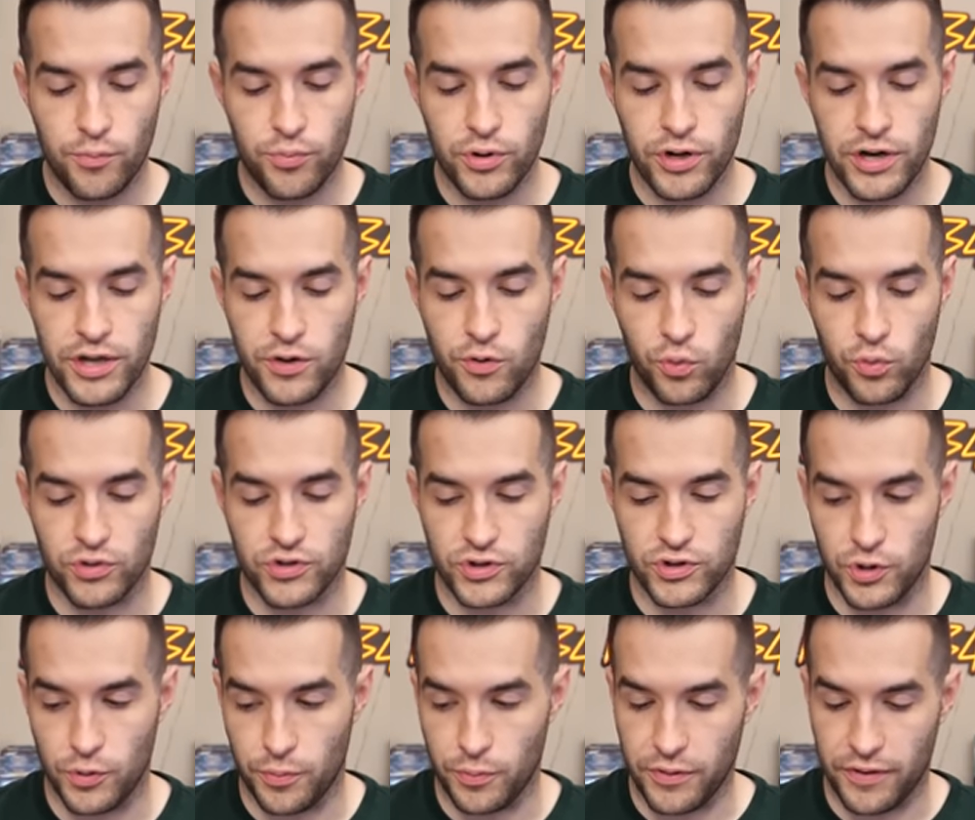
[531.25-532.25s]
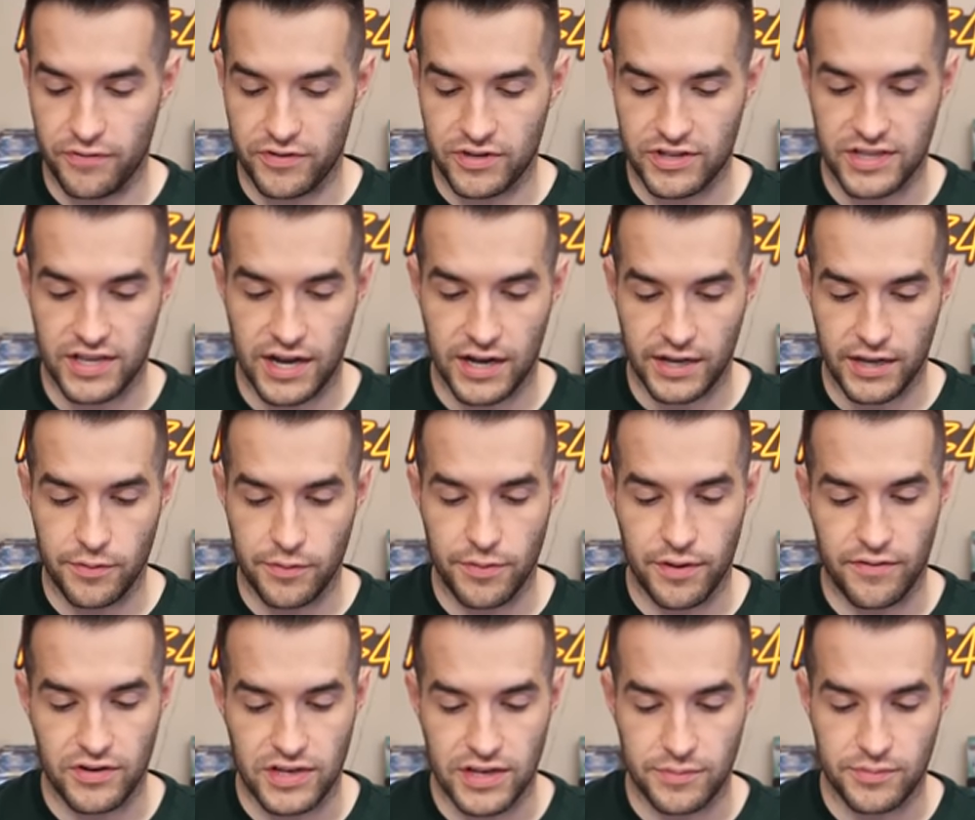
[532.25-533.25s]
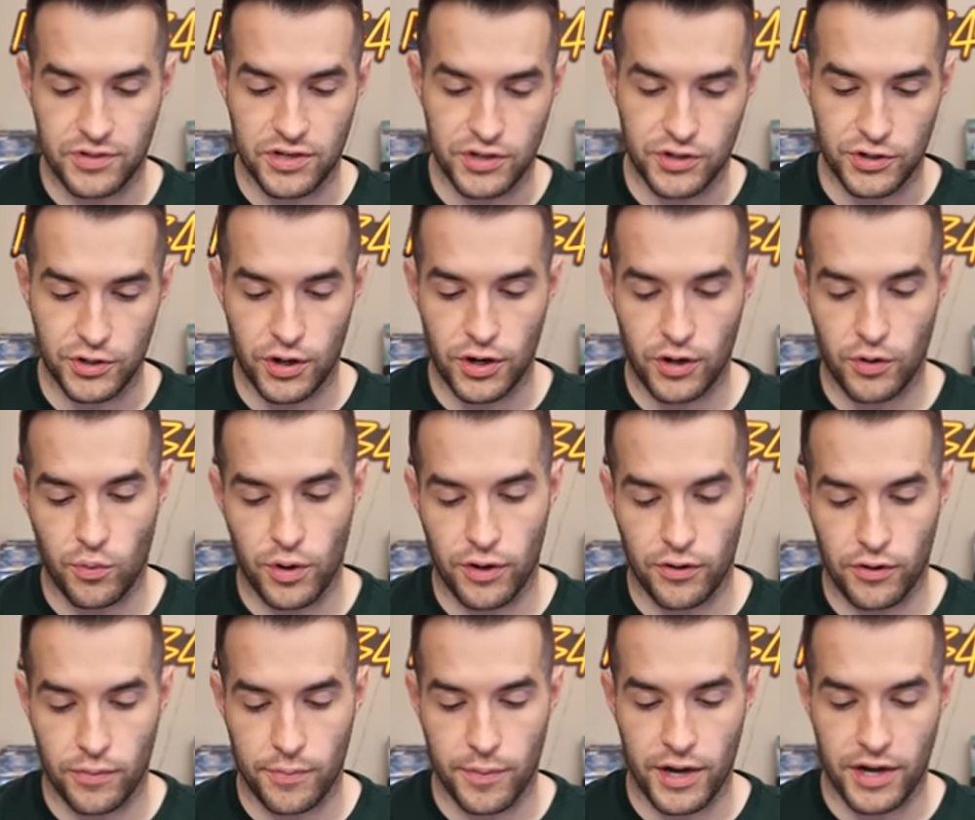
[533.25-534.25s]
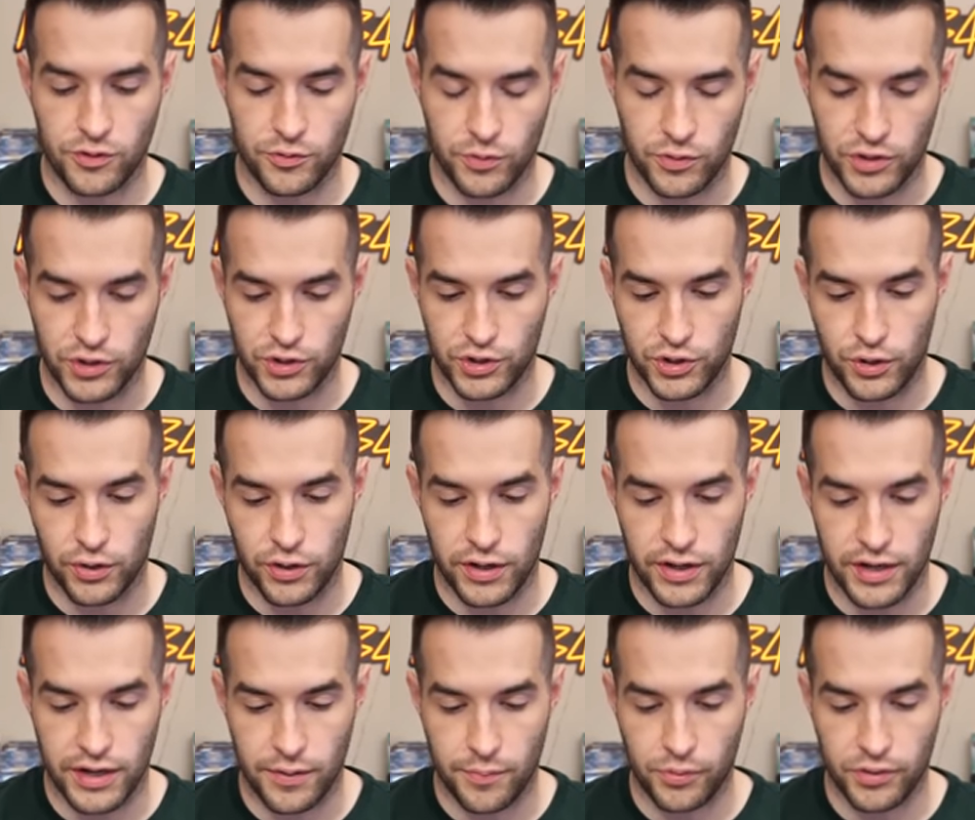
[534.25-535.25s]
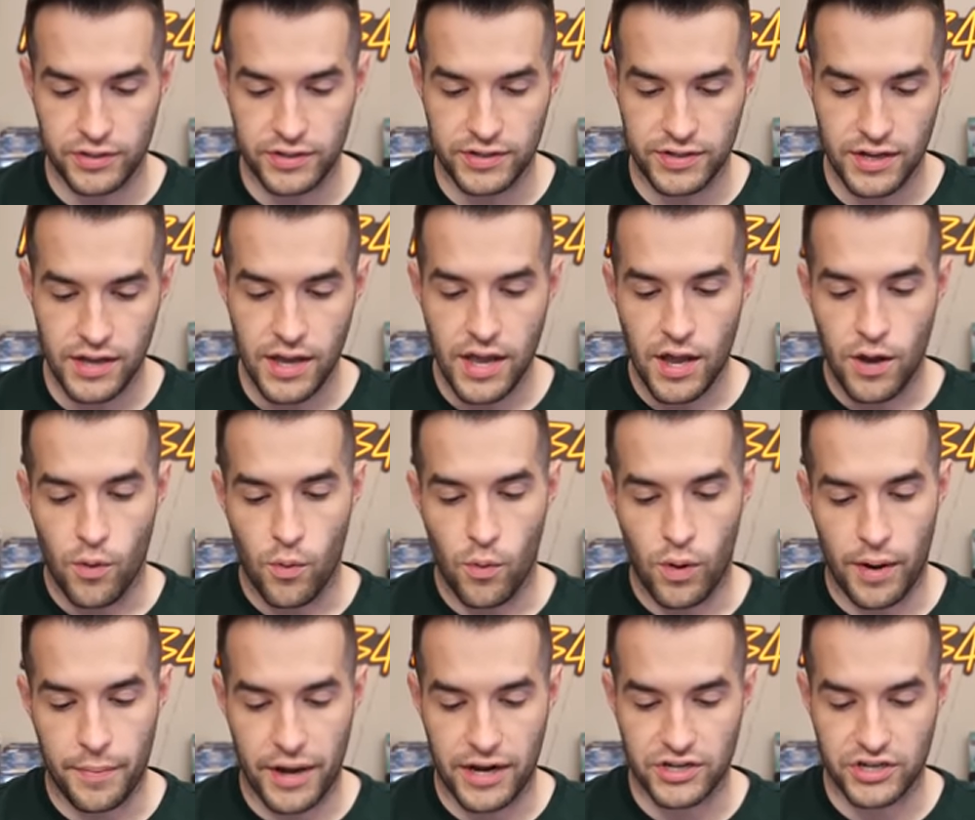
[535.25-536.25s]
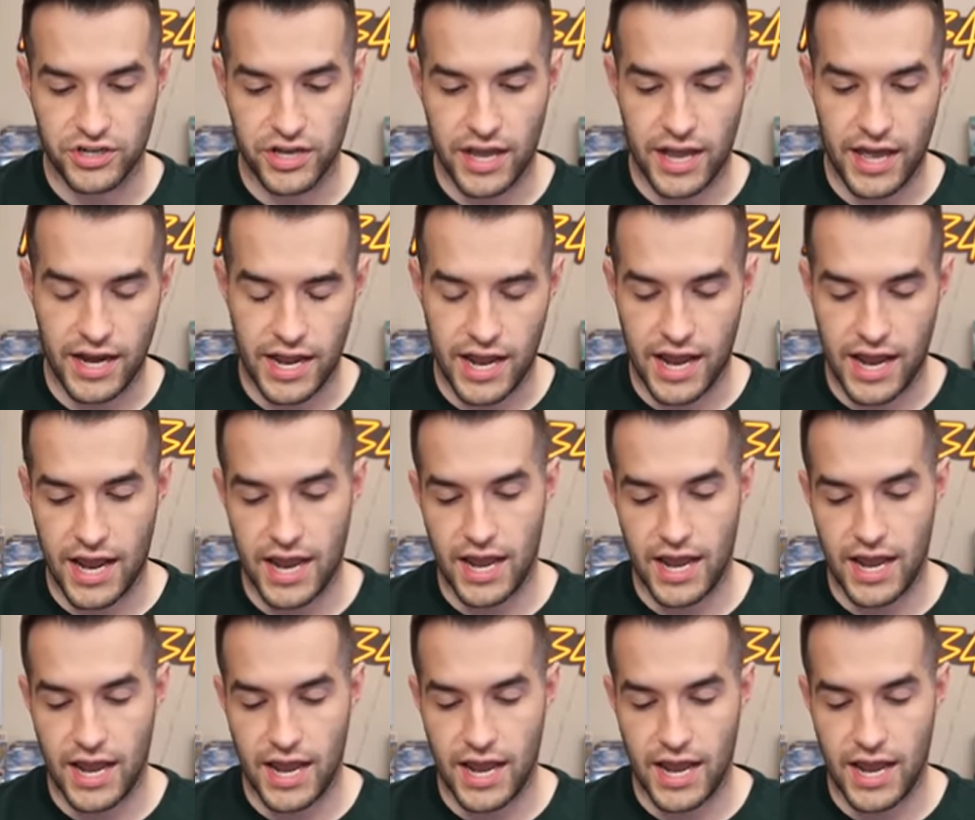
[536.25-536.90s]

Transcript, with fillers: Pretty cool super. We have a Sagi, we have a Deep Sea Shark, Water Emotics with the shirt on, Empress, White Magic Hat,